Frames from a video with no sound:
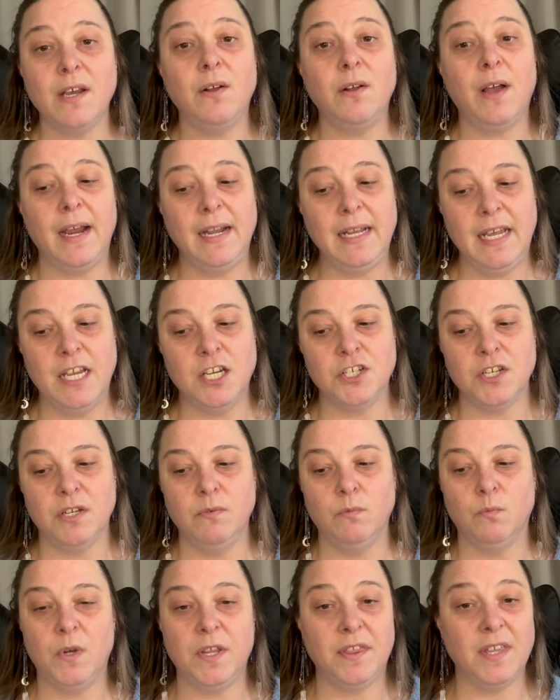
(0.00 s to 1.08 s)

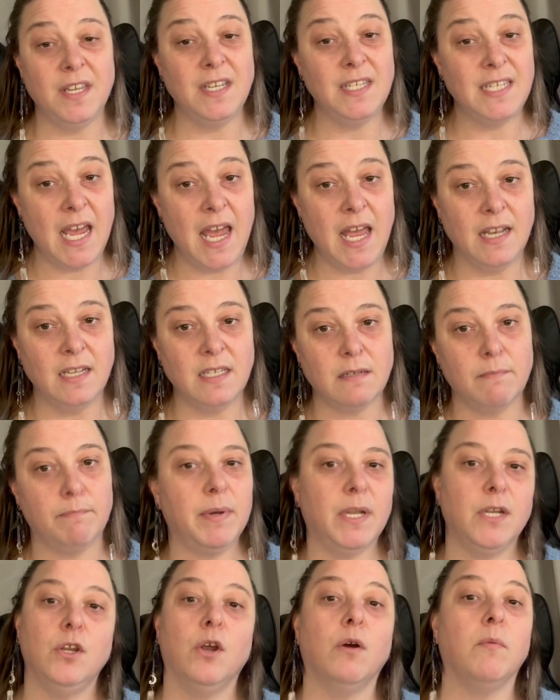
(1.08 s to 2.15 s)
ideation with intent,
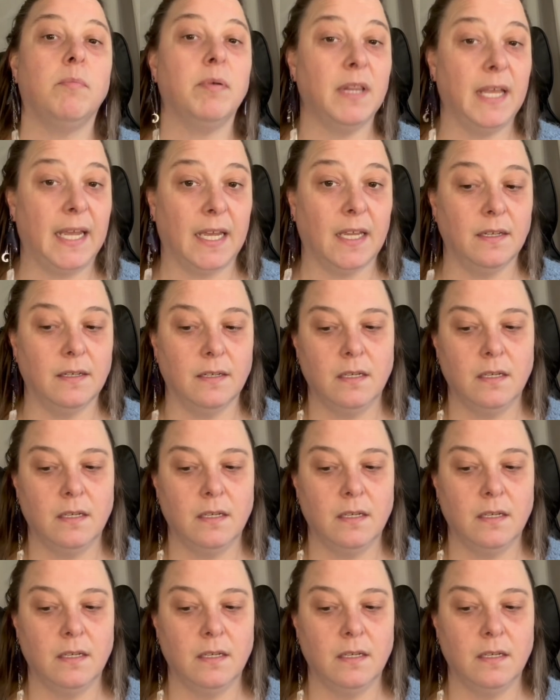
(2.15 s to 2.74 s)
but no plan.